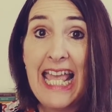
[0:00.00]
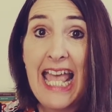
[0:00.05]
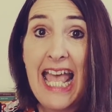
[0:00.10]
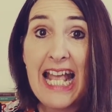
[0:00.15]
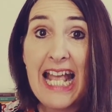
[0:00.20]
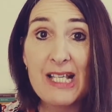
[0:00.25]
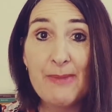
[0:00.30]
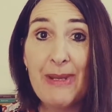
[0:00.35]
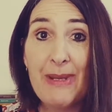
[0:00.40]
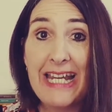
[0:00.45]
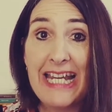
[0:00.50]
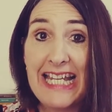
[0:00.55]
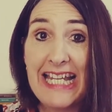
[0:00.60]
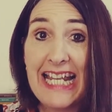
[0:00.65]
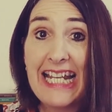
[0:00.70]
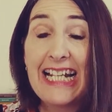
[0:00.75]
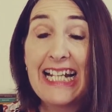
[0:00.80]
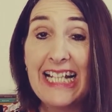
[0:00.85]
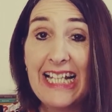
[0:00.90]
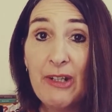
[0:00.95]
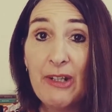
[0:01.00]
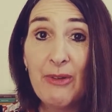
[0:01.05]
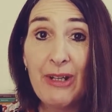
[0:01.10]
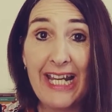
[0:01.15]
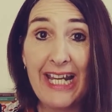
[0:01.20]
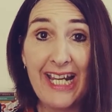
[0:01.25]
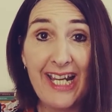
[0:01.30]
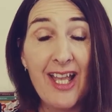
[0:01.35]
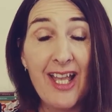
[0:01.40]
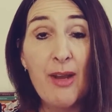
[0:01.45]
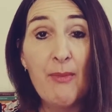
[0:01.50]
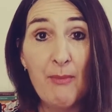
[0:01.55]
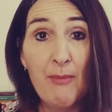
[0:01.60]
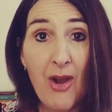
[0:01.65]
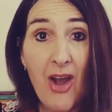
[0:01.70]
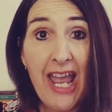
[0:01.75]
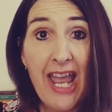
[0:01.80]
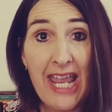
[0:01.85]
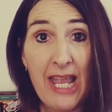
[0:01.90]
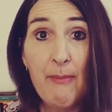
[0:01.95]
has been clearing
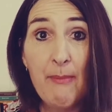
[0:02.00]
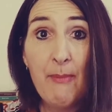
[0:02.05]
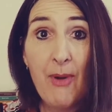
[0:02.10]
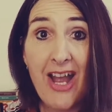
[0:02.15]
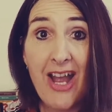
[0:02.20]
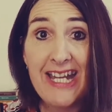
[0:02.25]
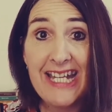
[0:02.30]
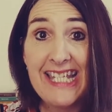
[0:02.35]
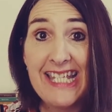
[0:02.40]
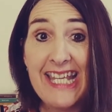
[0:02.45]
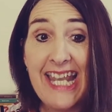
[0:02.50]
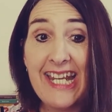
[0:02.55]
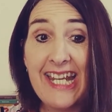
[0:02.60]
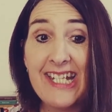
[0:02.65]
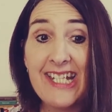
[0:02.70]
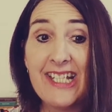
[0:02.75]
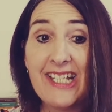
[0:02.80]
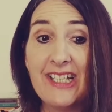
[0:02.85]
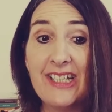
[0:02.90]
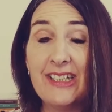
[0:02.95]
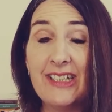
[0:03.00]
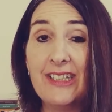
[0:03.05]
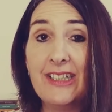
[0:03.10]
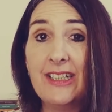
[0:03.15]
my mindset.